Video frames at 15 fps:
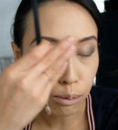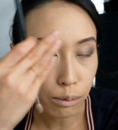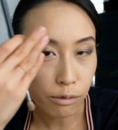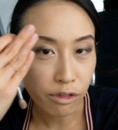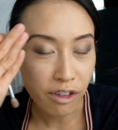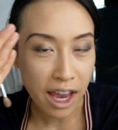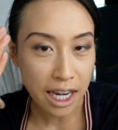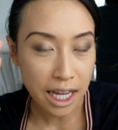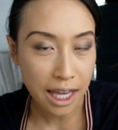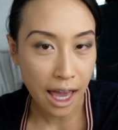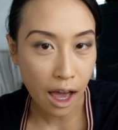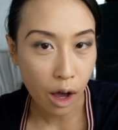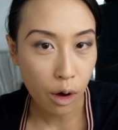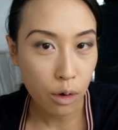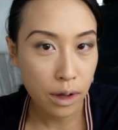fading
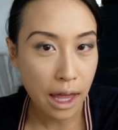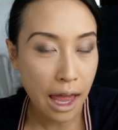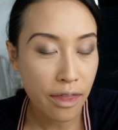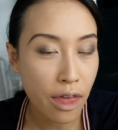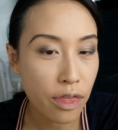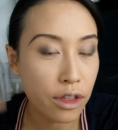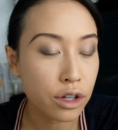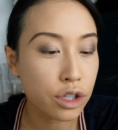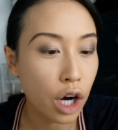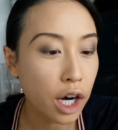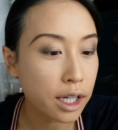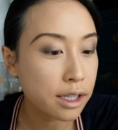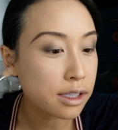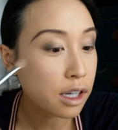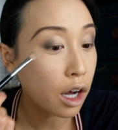out, and then the
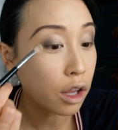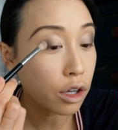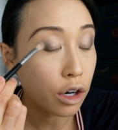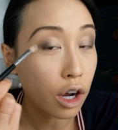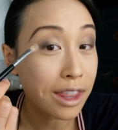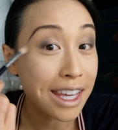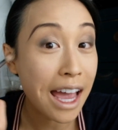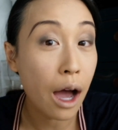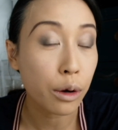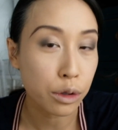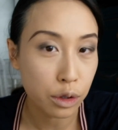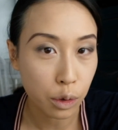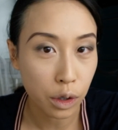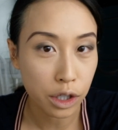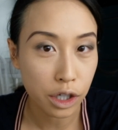darkest color on the
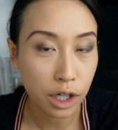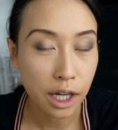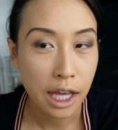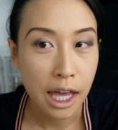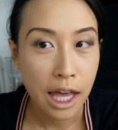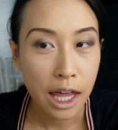outer corner.